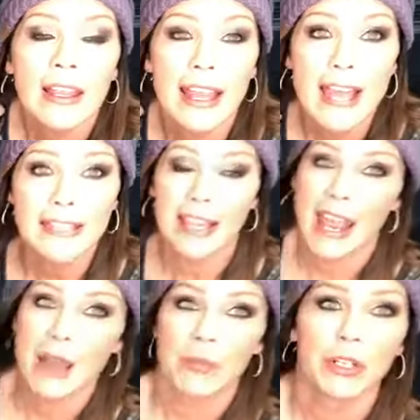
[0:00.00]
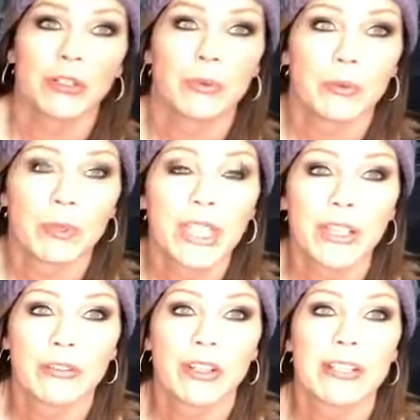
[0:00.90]
Yes, I am. We're really
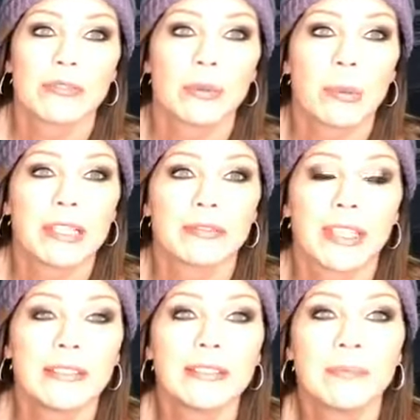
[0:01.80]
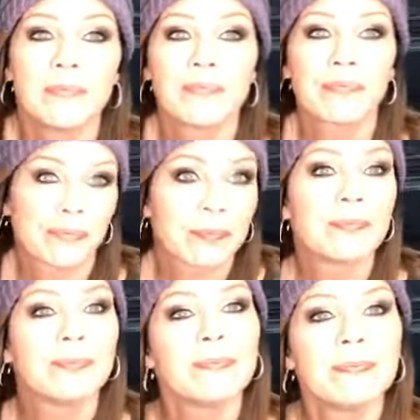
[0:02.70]
good friends. We're best friends.
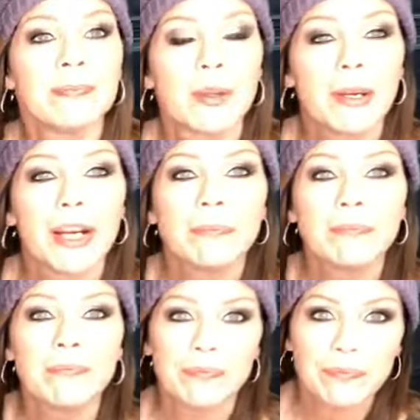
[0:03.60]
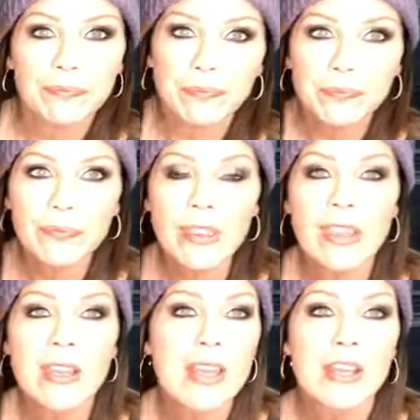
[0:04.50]
Yeah.
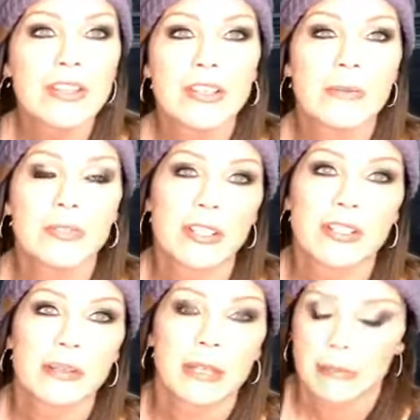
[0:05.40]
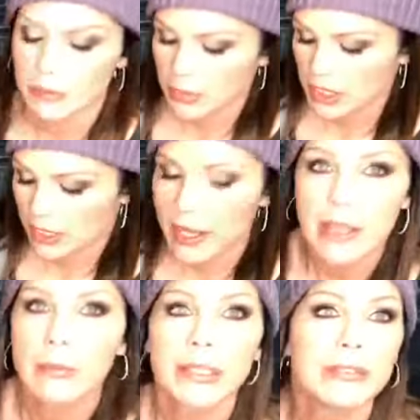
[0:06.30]
She sometimes will deny
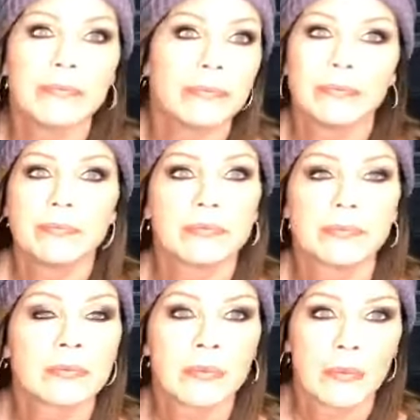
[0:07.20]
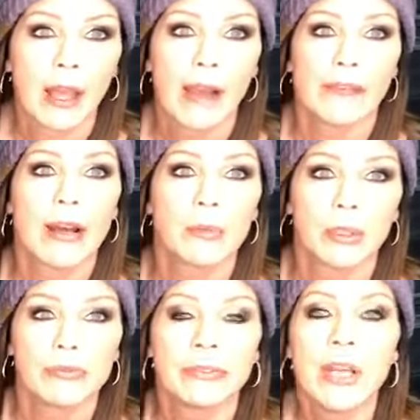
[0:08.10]
it, but I've got
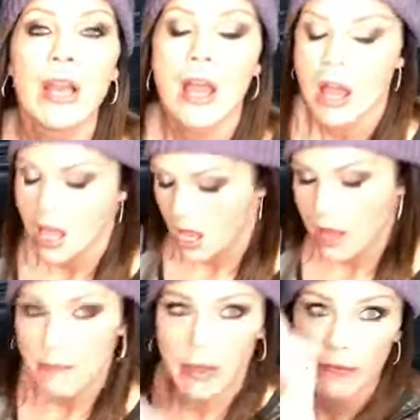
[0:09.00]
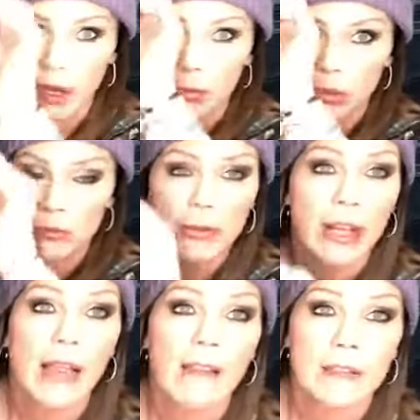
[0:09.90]
proof. I've
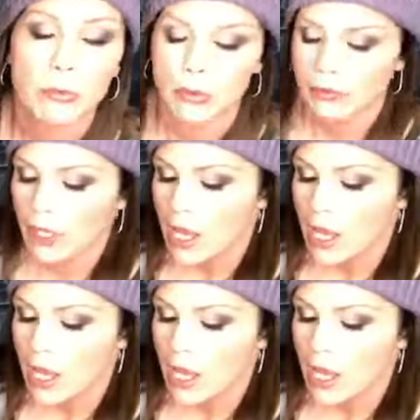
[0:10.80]
got lots of proof.